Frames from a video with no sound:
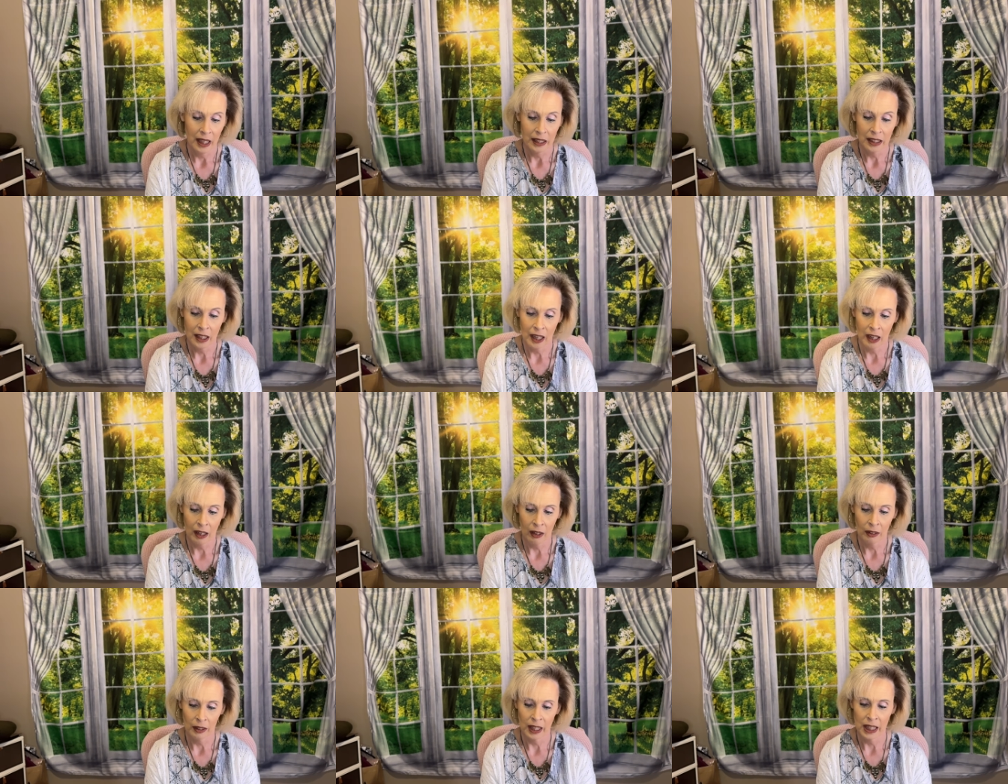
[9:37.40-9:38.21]

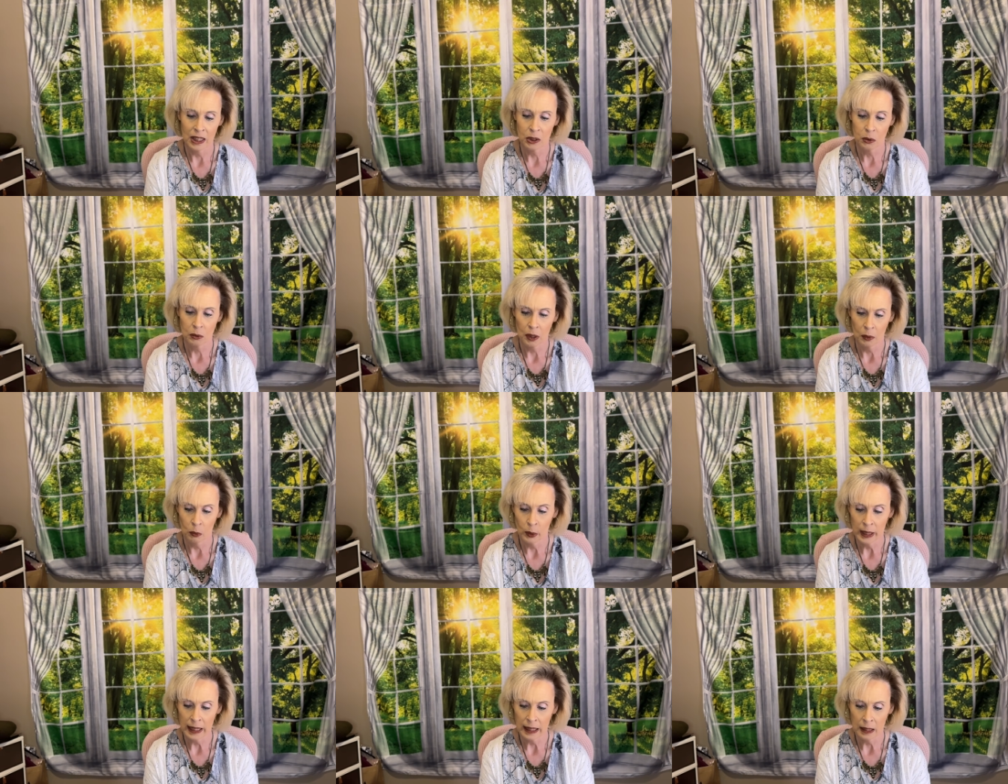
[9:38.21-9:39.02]
Y'all, it's
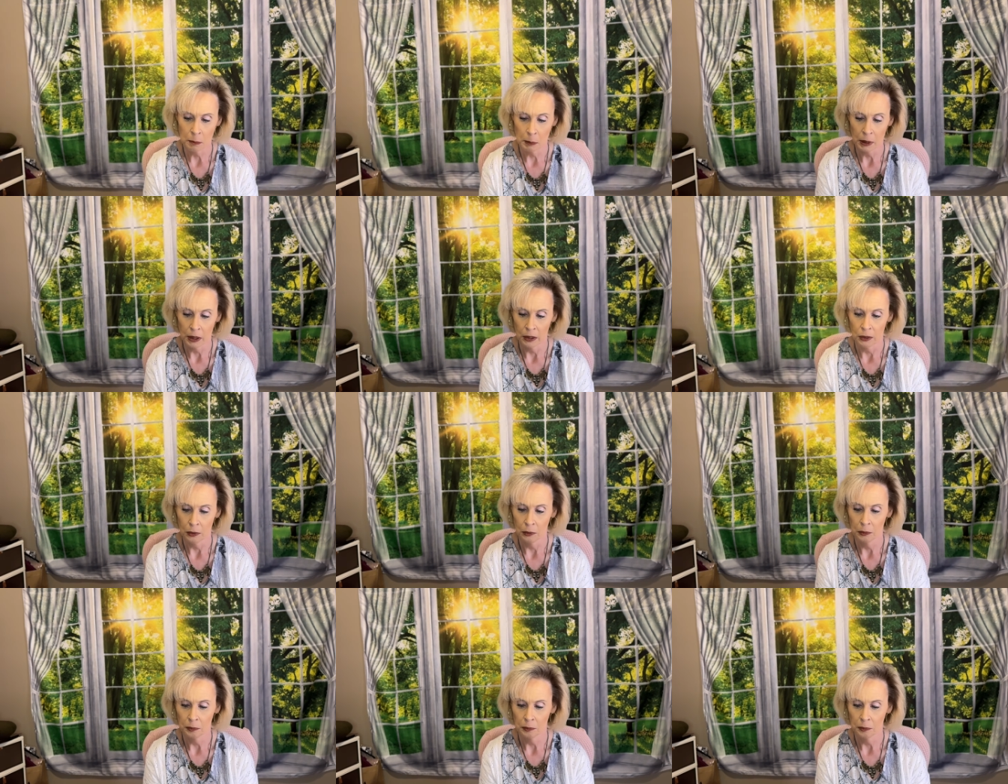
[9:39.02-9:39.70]
Winnie the Pooh,